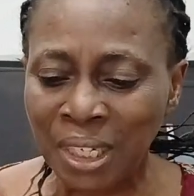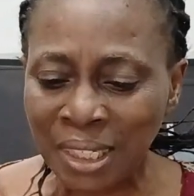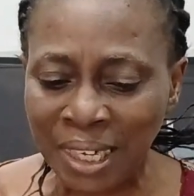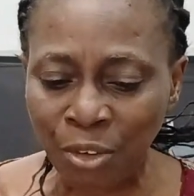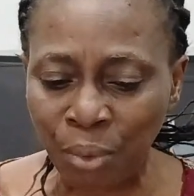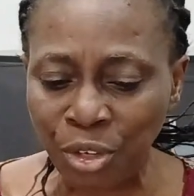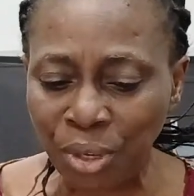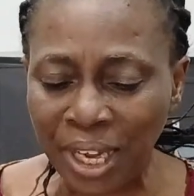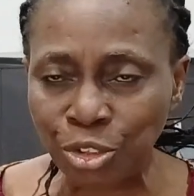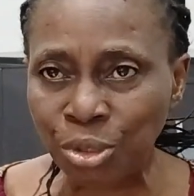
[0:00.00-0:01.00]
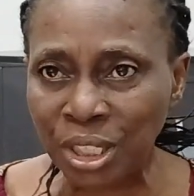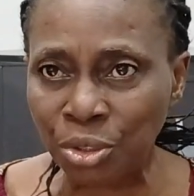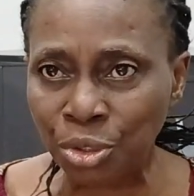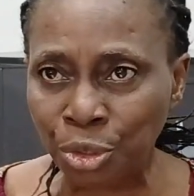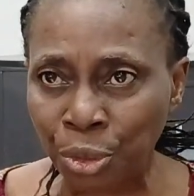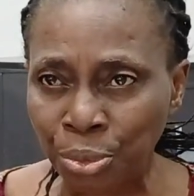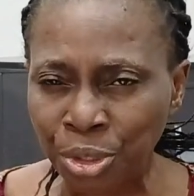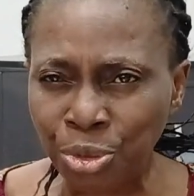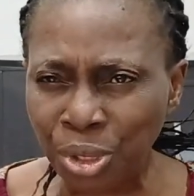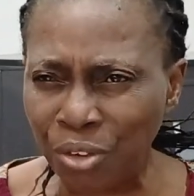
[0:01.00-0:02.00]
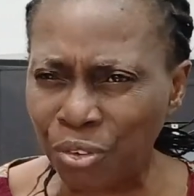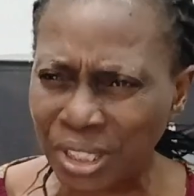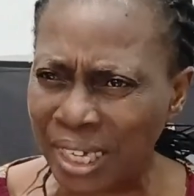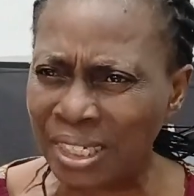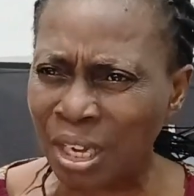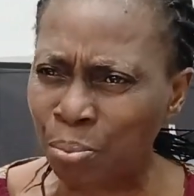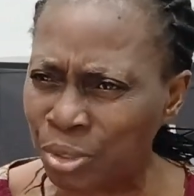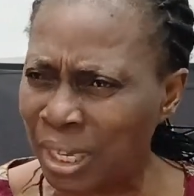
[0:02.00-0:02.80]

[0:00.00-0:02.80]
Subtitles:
then when you get to legal theory, you give us examples